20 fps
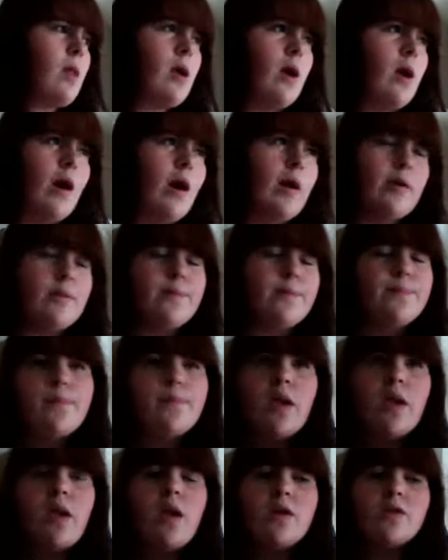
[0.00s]
I don't know.
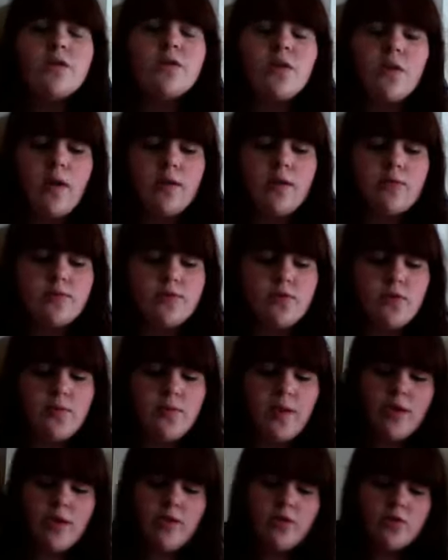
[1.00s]
So I was doing
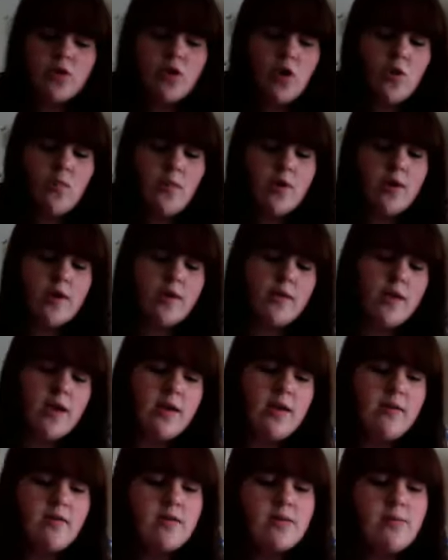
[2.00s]
my English homework, and then I
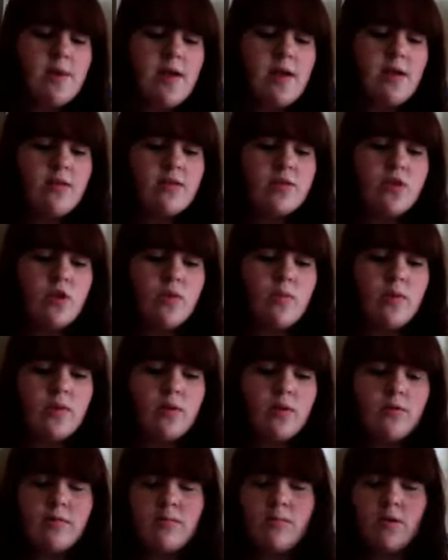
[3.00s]
give it to my English homework,